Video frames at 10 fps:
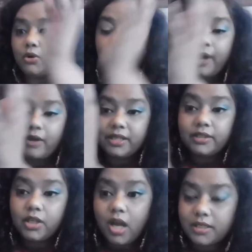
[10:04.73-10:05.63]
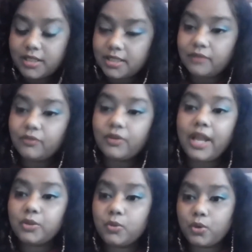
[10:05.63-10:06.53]
know about it in the context of their
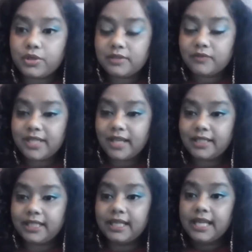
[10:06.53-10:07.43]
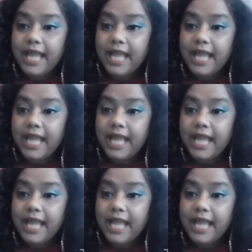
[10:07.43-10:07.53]
headquarters of Delhi.